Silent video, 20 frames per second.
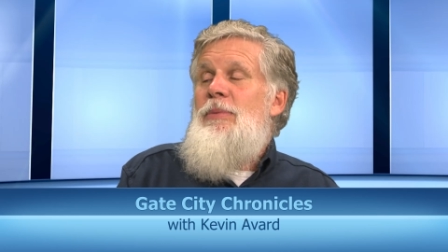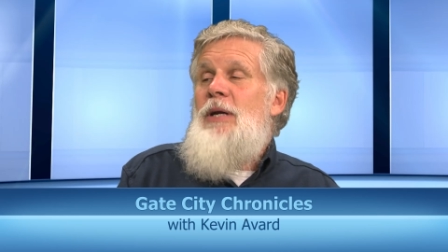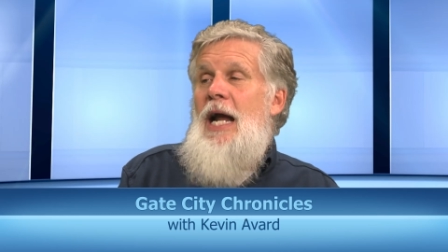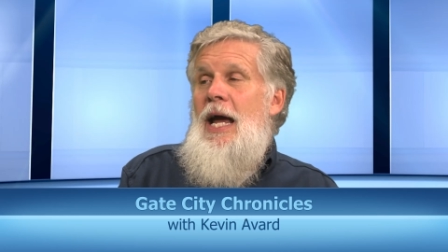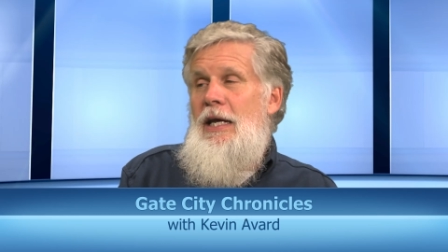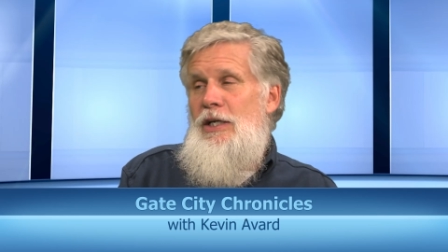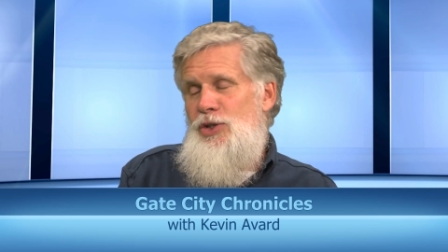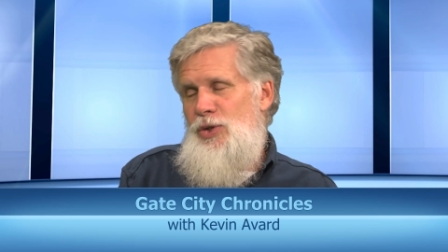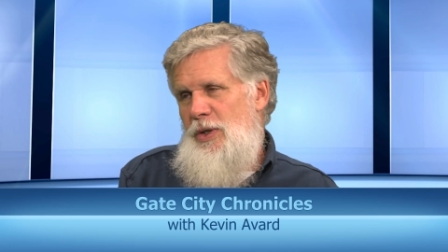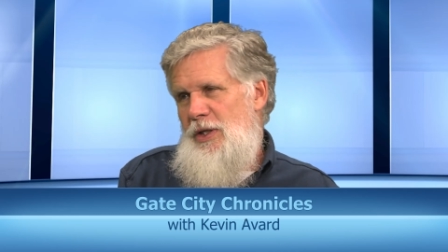But
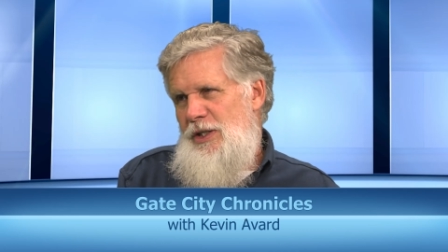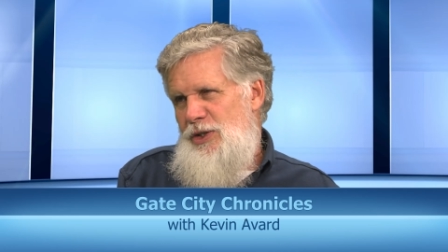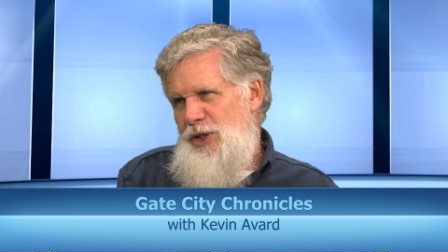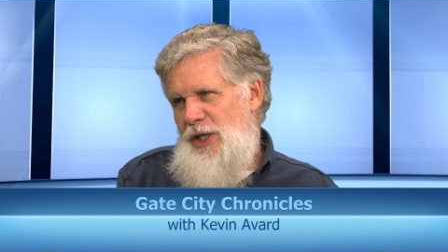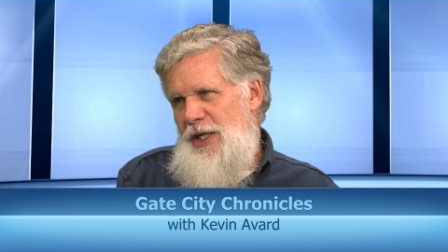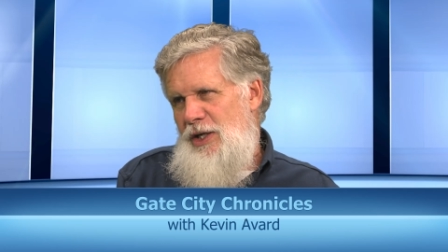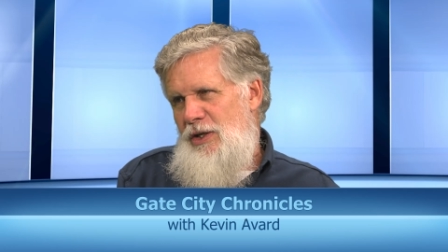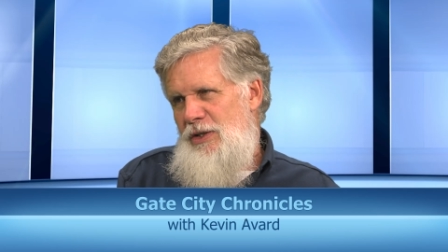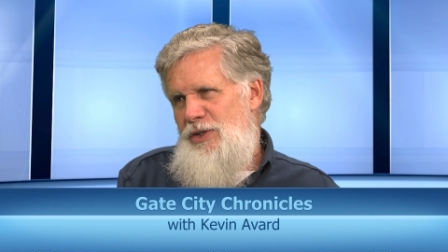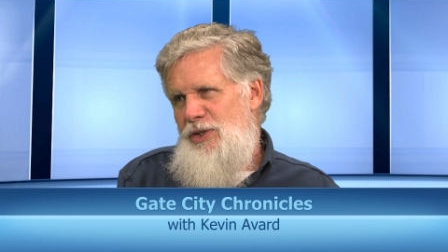I enjoy the
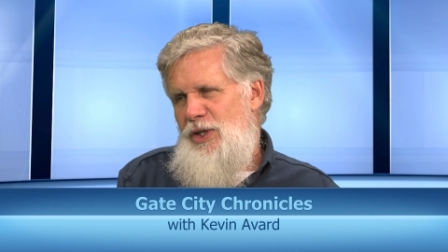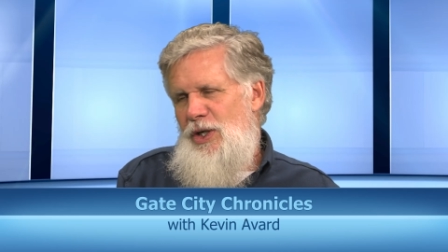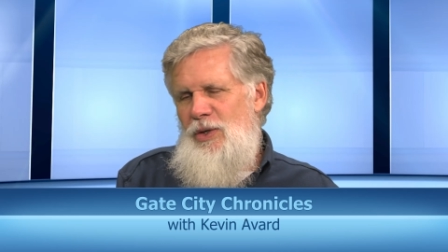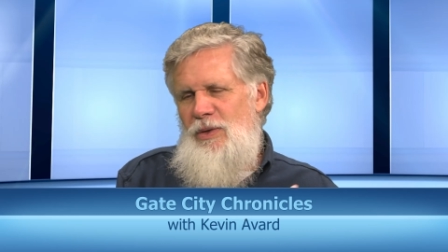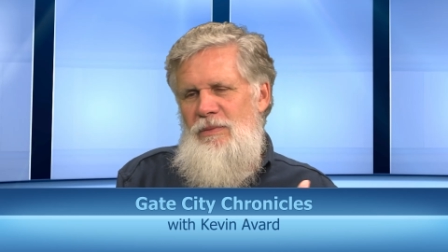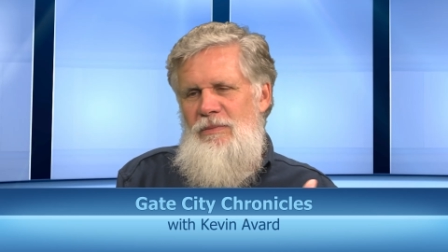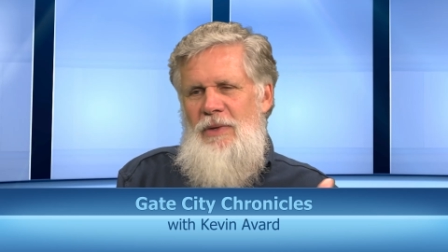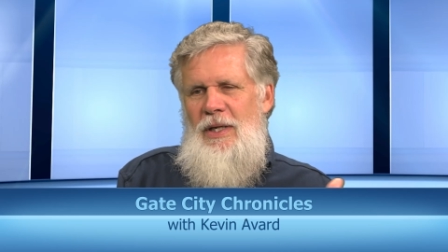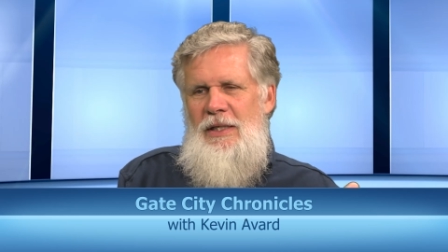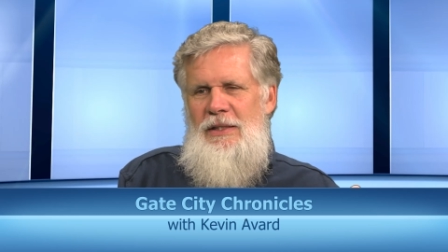challenge.
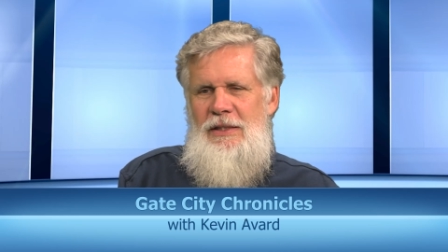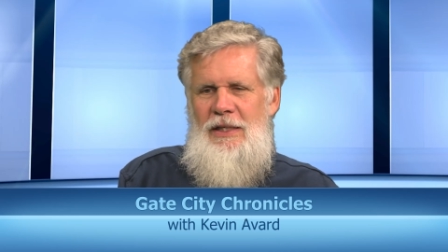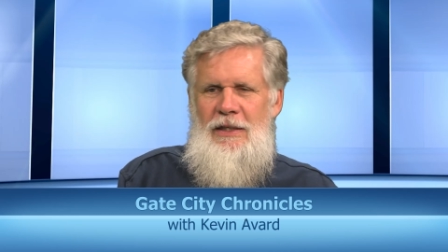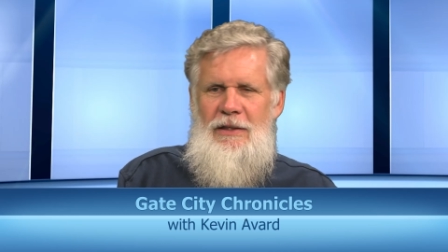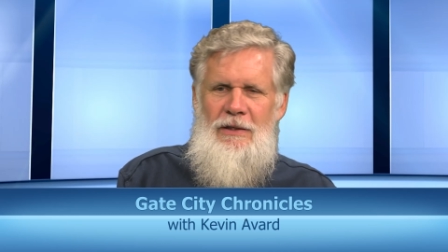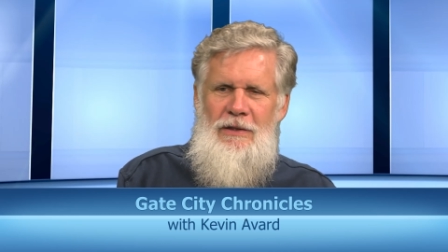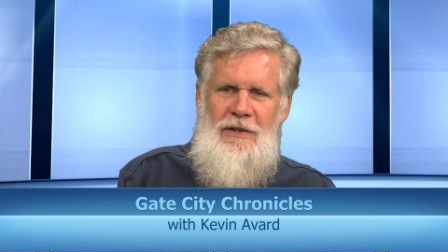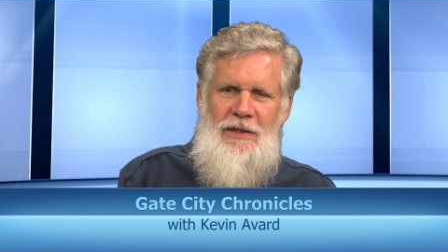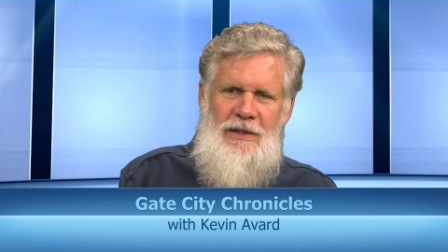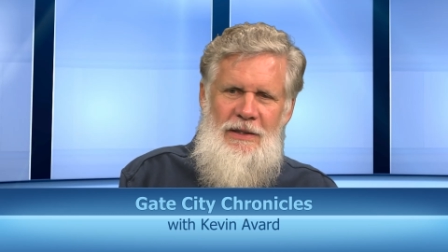So I
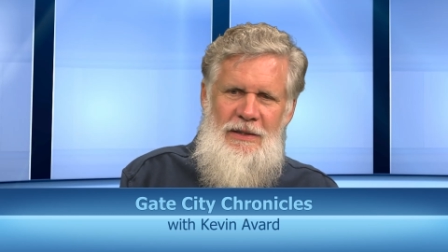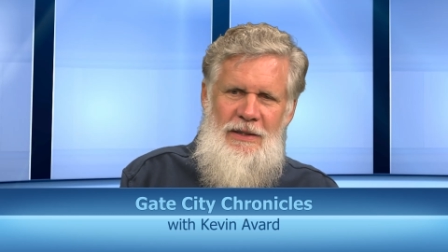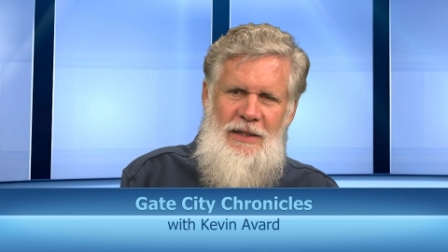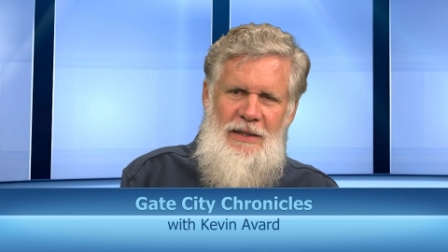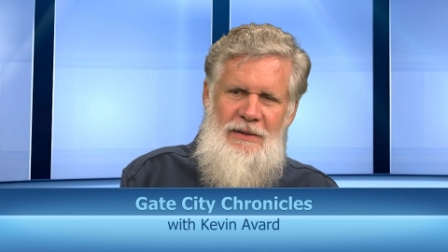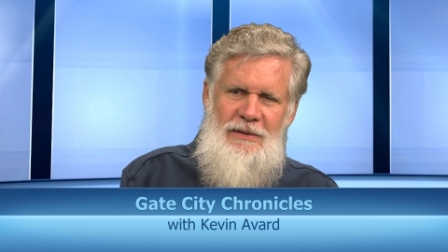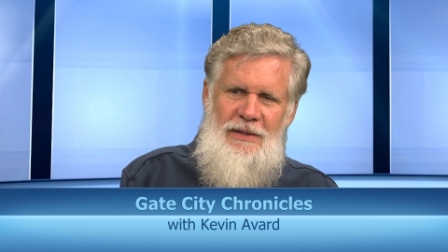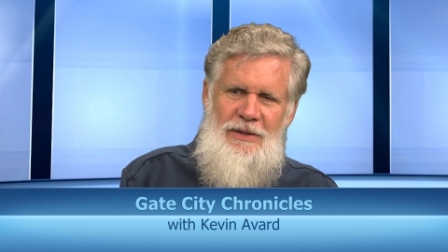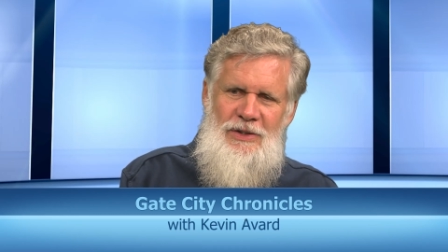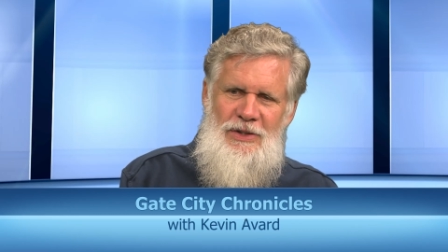said earlier
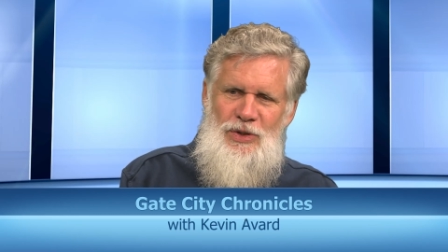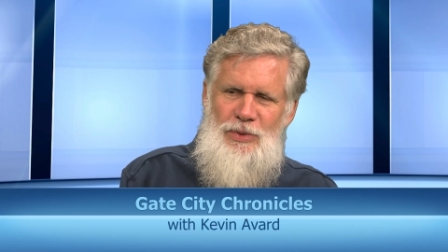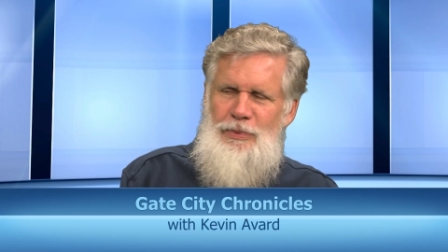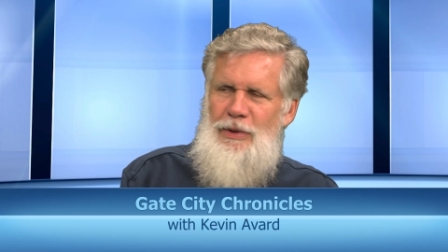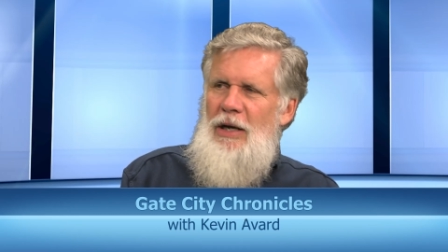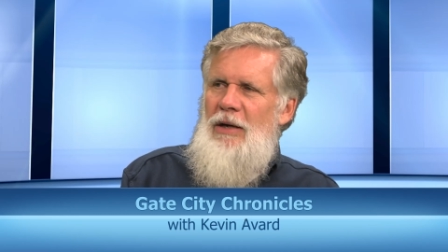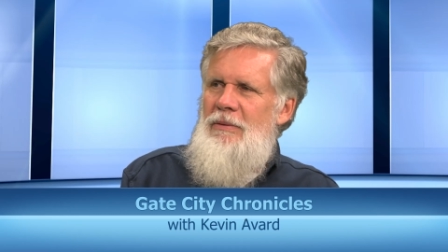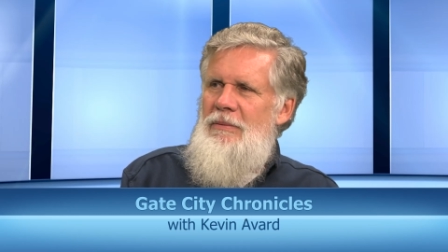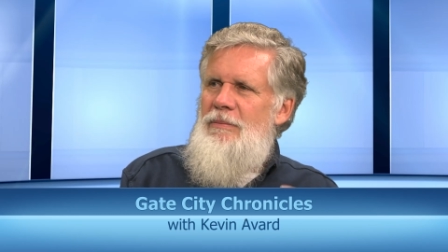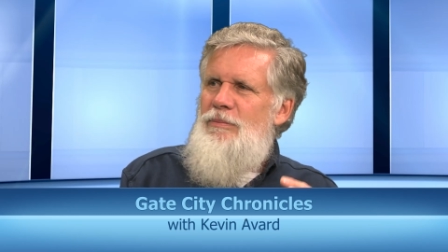that this is
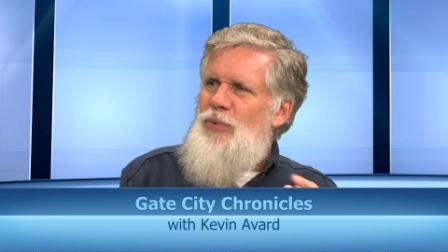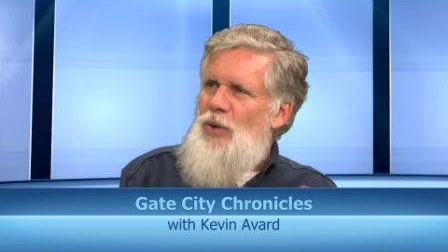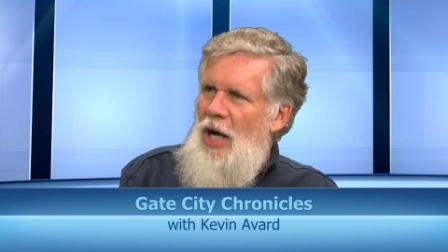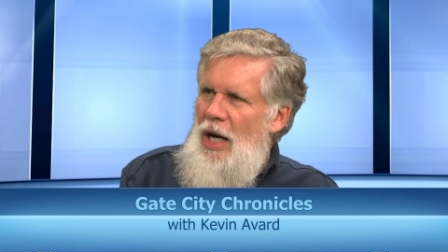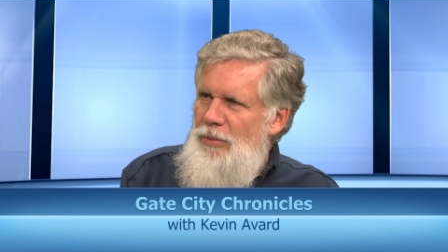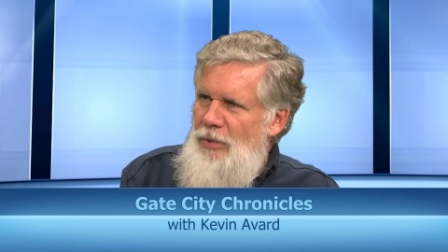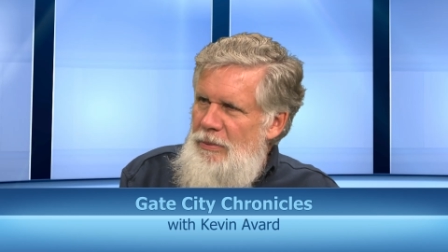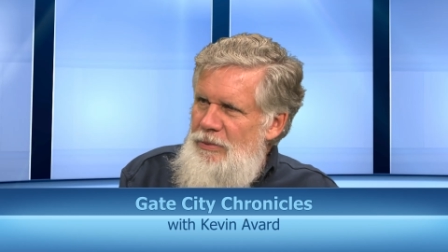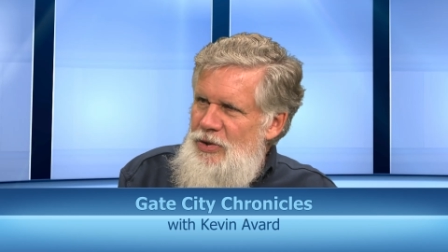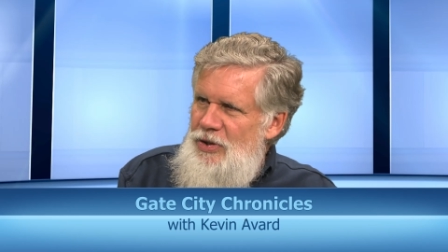about
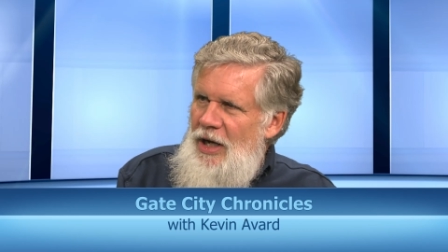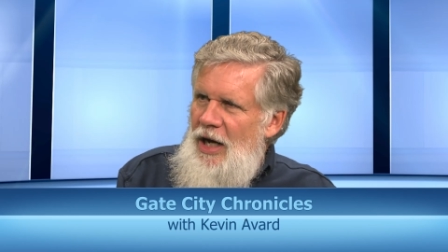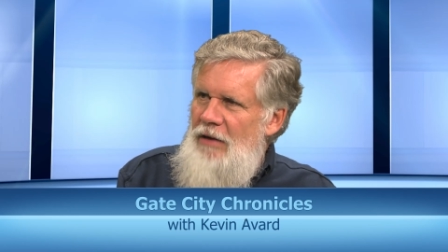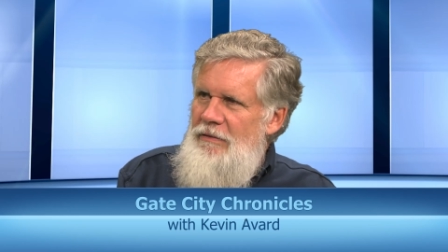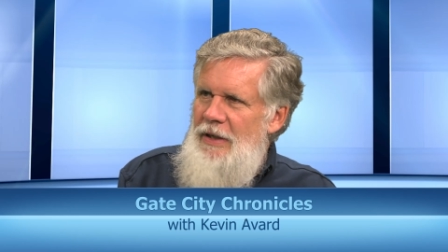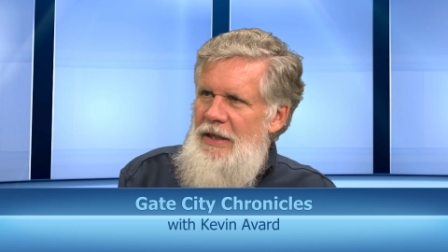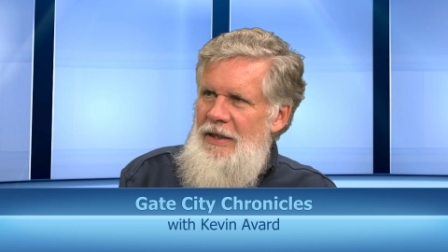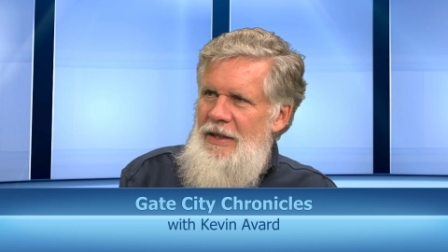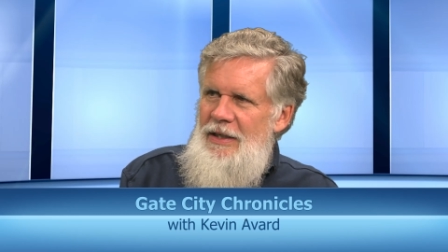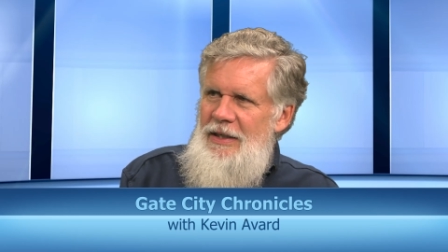problem
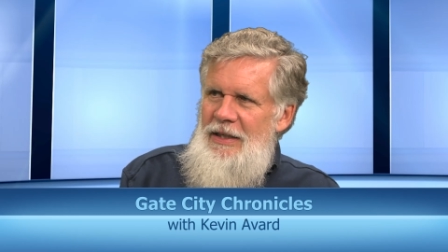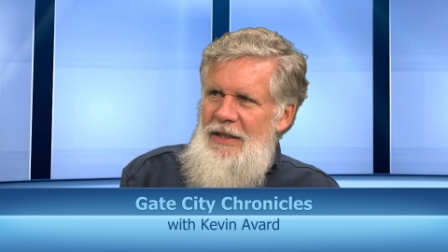solving.